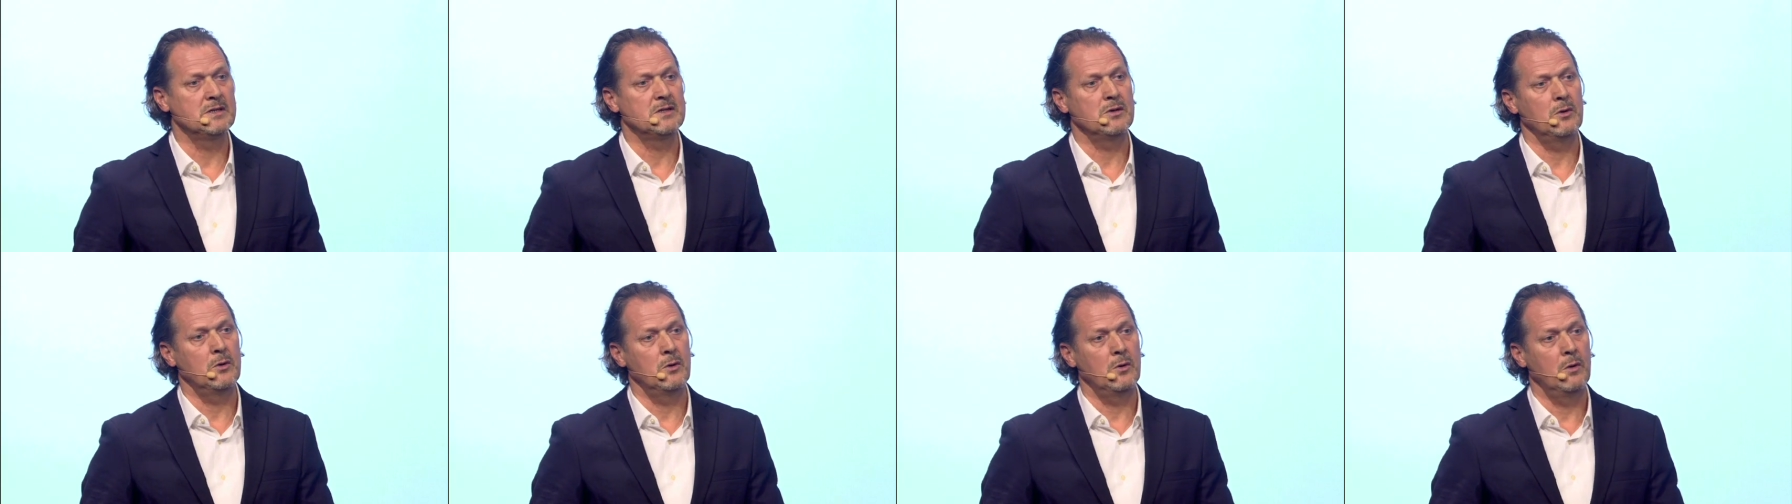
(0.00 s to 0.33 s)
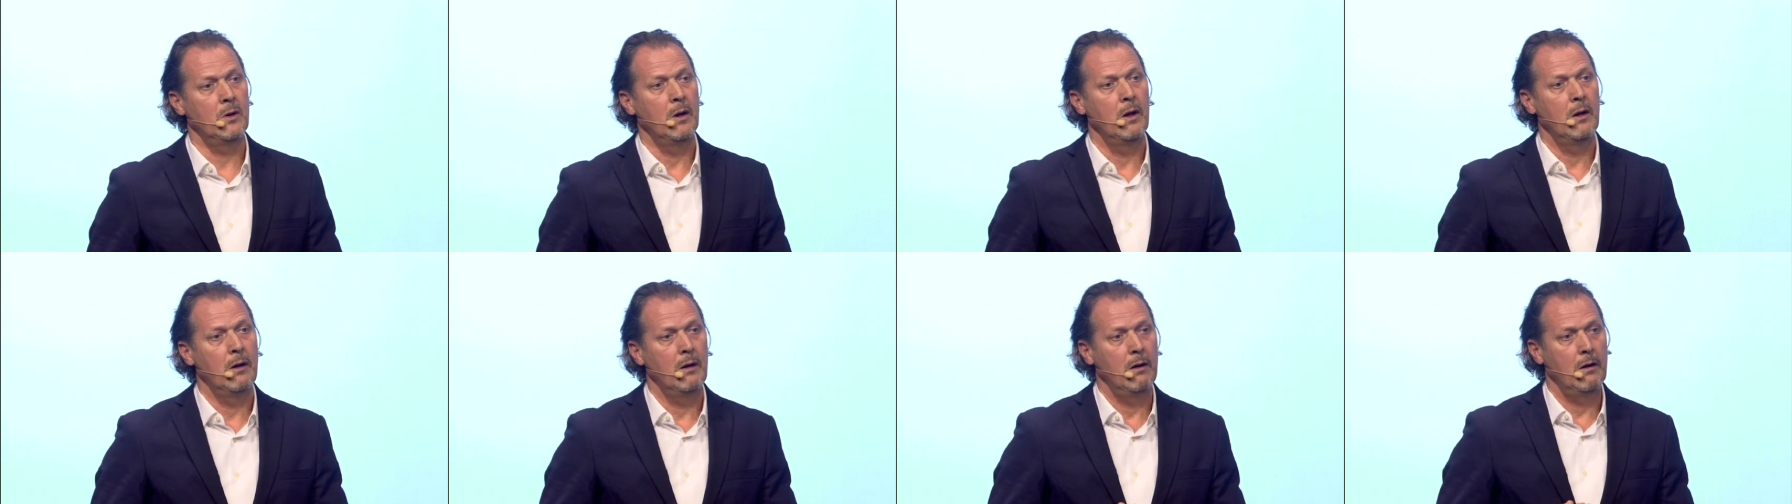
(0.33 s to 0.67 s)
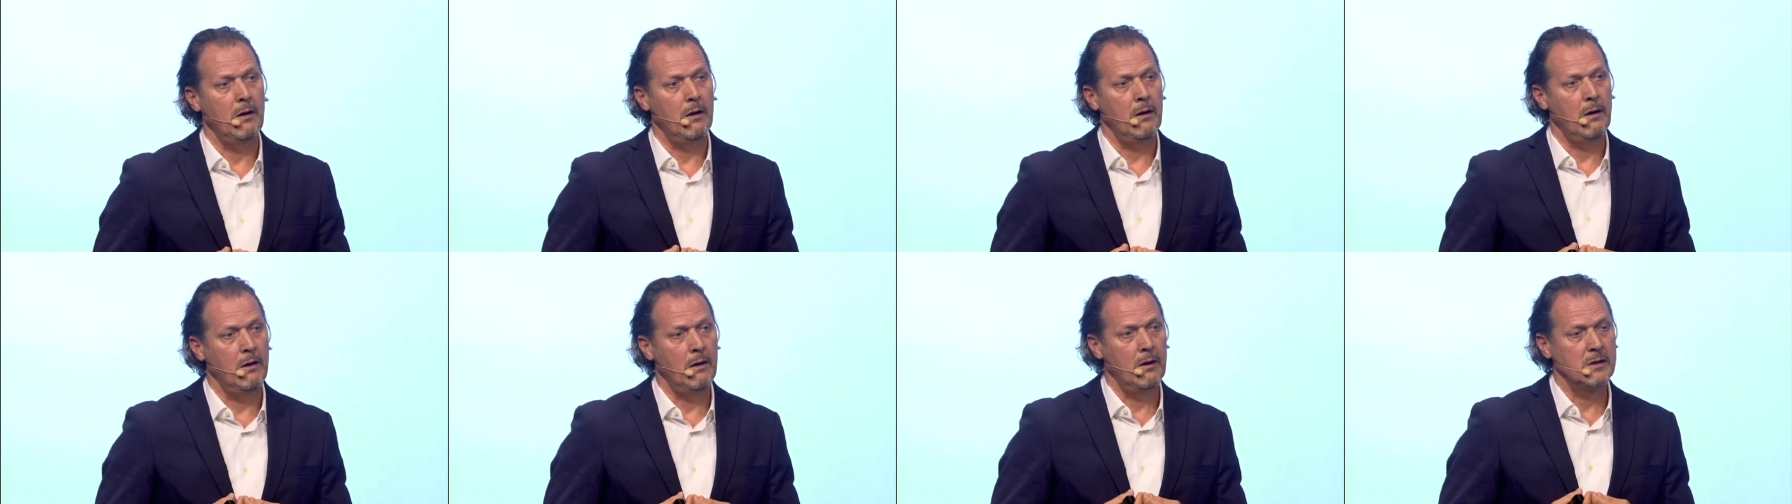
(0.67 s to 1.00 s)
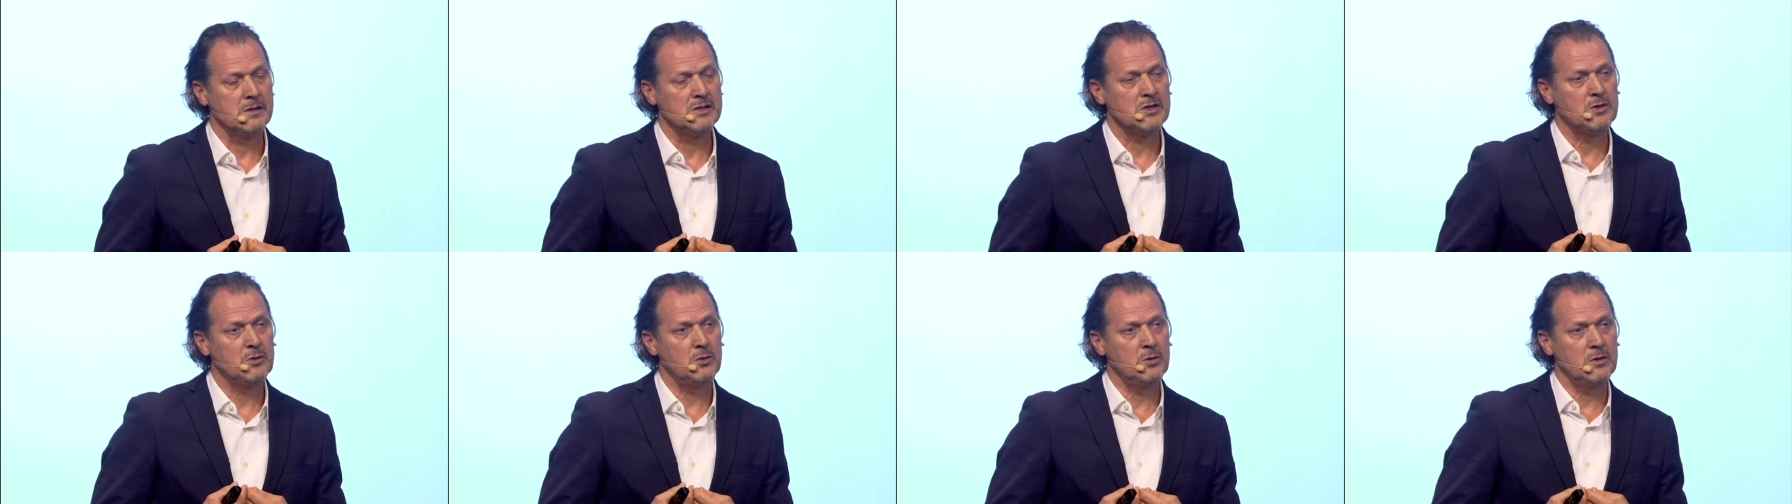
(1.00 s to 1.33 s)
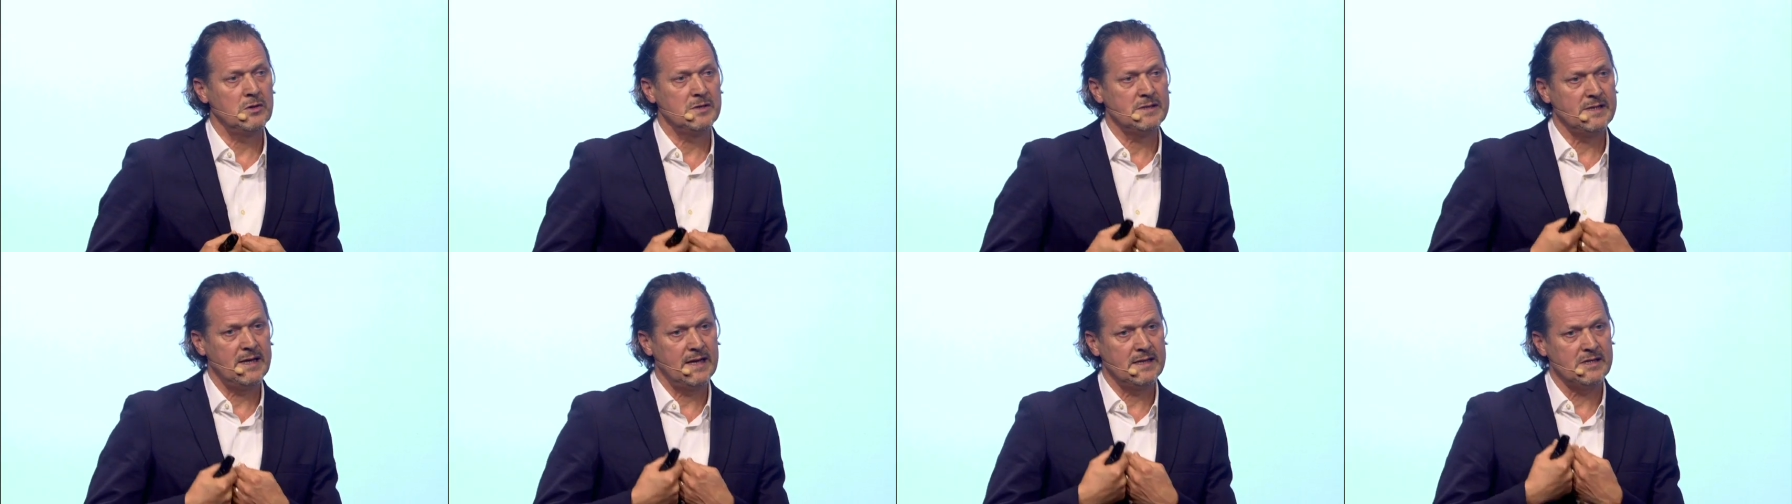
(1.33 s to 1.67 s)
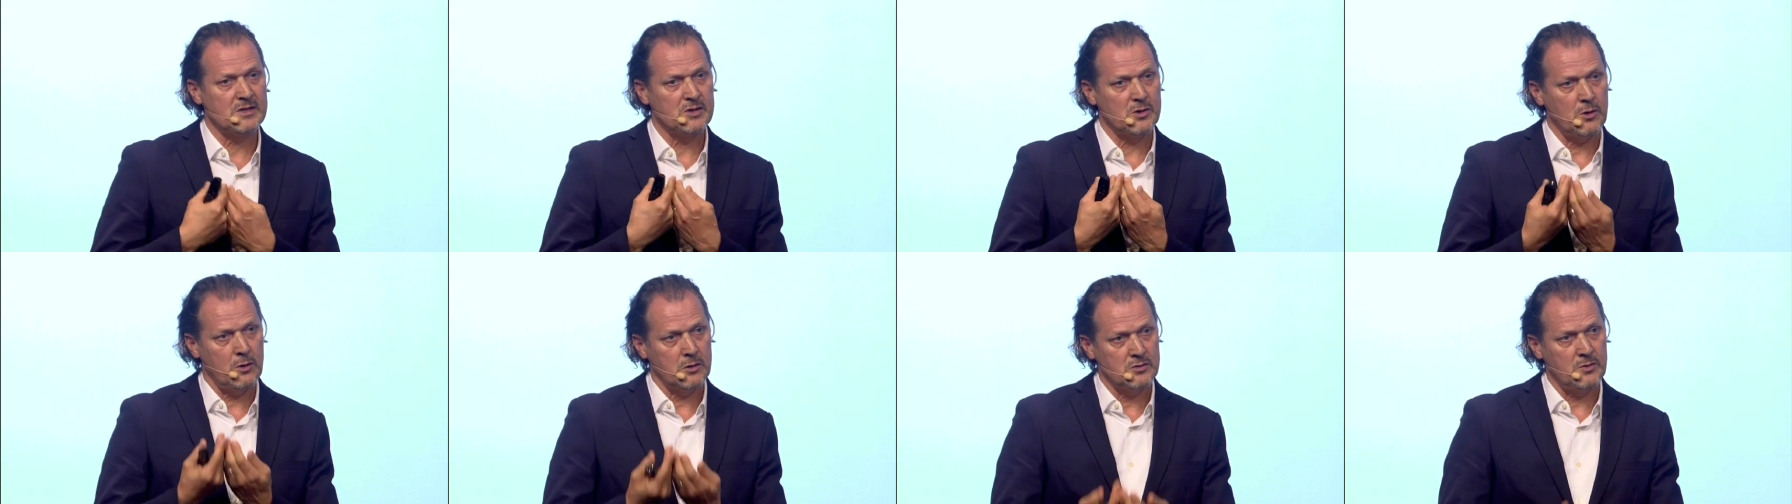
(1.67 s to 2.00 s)
So uh, students that
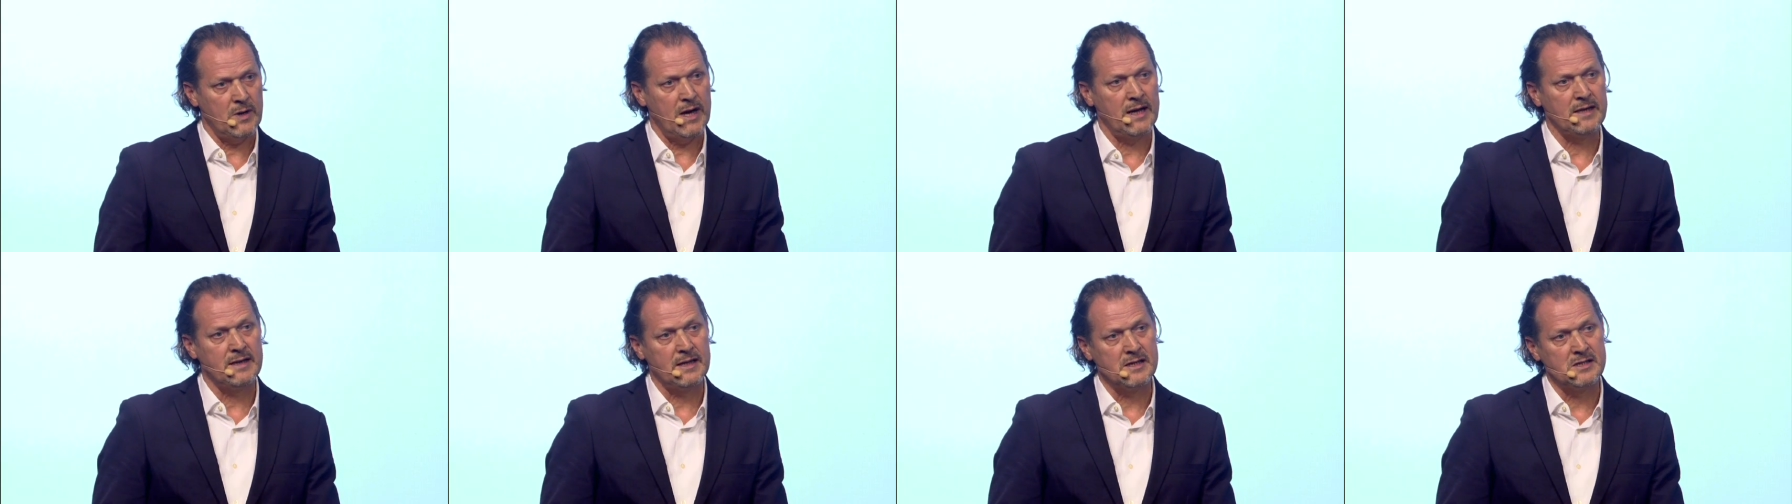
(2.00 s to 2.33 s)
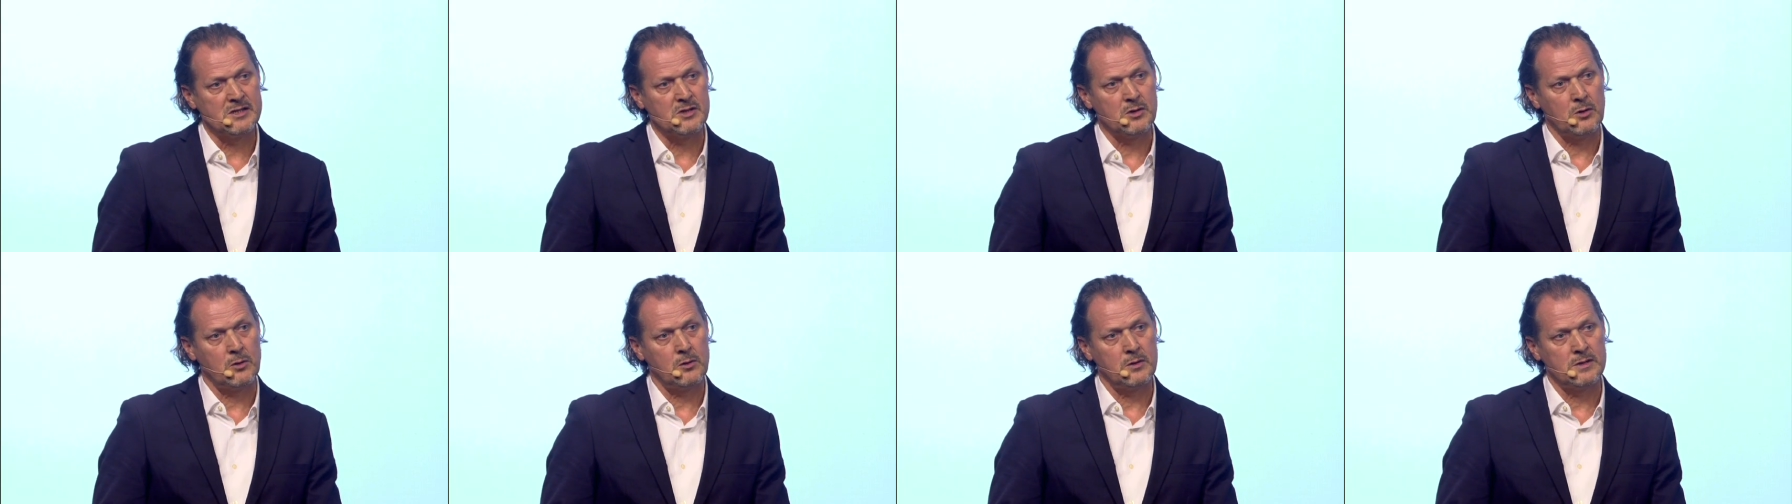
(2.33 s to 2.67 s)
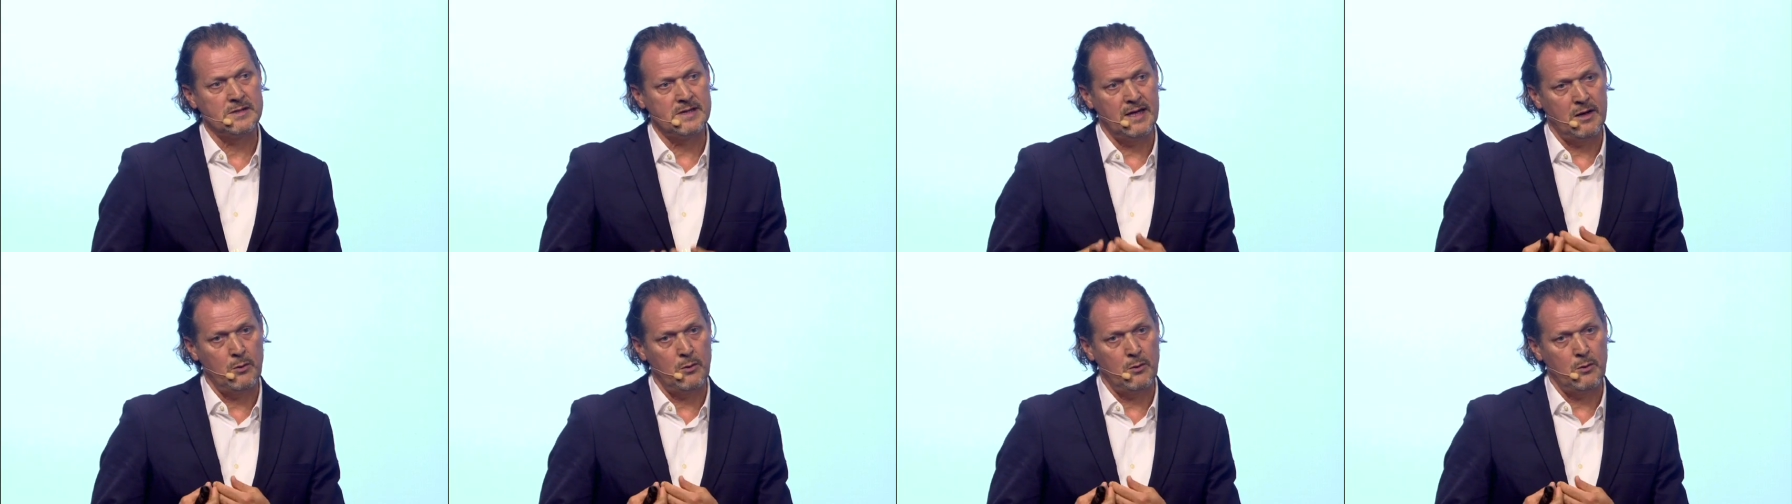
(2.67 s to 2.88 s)
start writing stories,